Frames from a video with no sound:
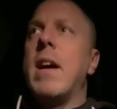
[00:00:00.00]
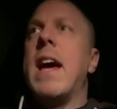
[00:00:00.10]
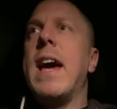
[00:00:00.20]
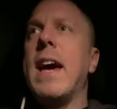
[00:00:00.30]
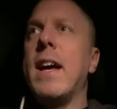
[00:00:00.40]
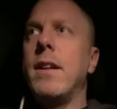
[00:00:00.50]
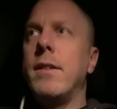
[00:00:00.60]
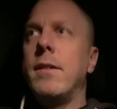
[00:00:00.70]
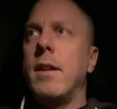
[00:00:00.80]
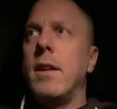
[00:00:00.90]

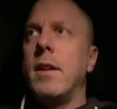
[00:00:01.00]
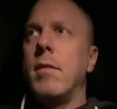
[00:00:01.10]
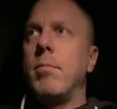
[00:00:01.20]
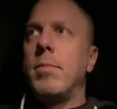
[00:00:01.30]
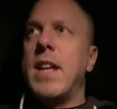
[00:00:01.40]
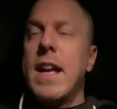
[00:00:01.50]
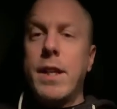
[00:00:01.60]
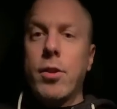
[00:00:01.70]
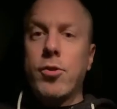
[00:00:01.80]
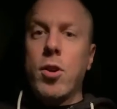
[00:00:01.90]
And 10
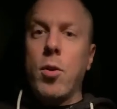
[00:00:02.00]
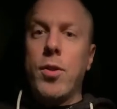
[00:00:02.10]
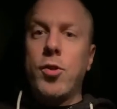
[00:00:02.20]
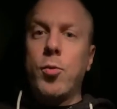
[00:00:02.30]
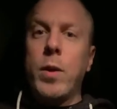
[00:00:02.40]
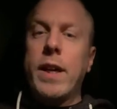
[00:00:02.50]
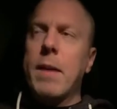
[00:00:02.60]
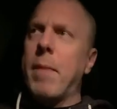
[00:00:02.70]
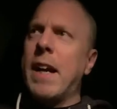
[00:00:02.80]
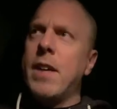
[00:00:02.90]
years ago this week,
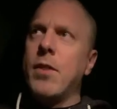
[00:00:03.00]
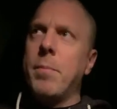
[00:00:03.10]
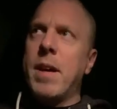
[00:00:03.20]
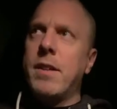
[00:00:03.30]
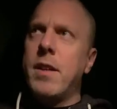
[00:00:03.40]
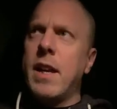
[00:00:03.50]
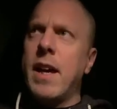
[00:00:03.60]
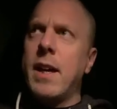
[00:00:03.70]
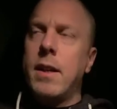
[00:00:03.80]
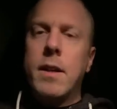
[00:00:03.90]
it might even have been
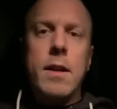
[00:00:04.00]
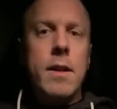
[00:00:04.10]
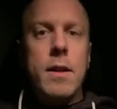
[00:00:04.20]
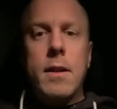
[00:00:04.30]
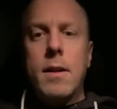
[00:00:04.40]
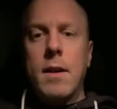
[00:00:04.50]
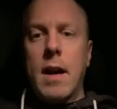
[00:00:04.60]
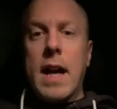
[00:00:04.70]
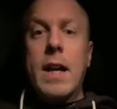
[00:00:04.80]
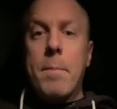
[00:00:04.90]
today,
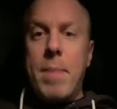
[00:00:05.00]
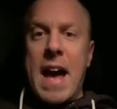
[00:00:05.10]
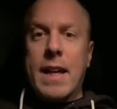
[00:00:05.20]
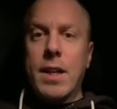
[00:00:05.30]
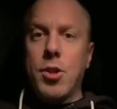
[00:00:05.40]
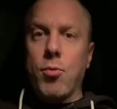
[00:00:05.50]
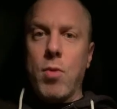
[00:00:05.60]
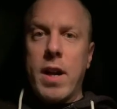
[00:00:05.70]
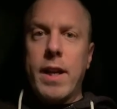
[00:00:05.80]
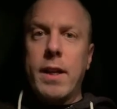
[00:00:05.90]
I got back into
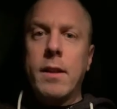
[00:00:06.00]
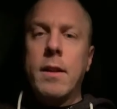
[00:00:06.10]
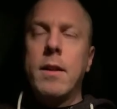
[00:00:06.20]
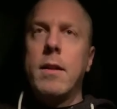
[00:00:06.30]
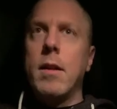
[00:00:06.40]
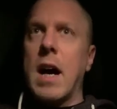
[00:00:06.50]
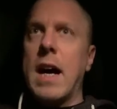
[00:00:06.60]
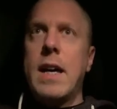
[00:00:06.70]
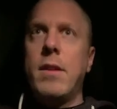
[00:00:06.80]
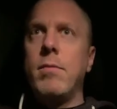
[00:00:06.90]
running.
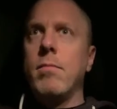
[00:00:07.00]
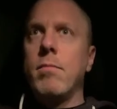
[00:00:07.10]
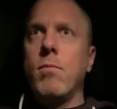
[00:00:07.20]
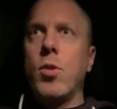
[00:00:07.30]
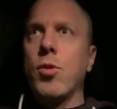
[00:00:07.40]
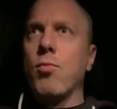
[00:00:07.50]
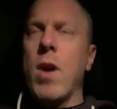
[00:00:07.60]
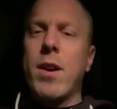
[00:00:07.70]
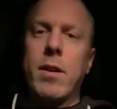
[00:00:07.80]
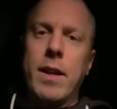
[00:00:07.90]
I was a
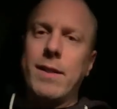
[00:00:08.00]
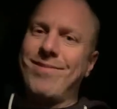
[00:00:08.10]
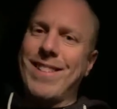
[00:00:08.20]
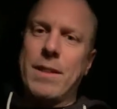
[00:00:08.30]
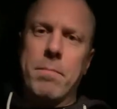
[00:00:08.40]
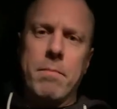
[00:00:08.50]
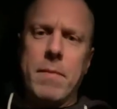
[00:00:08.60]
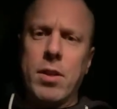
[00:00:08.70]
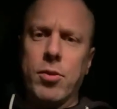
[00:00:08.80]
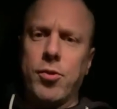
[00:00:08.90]
runner in like
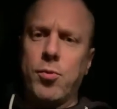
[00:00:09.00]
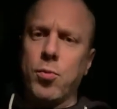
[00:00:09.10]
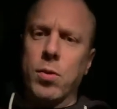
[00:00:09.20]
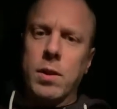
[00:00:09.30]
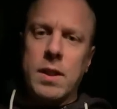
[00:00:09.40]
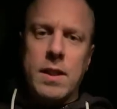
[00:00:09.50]
middle school.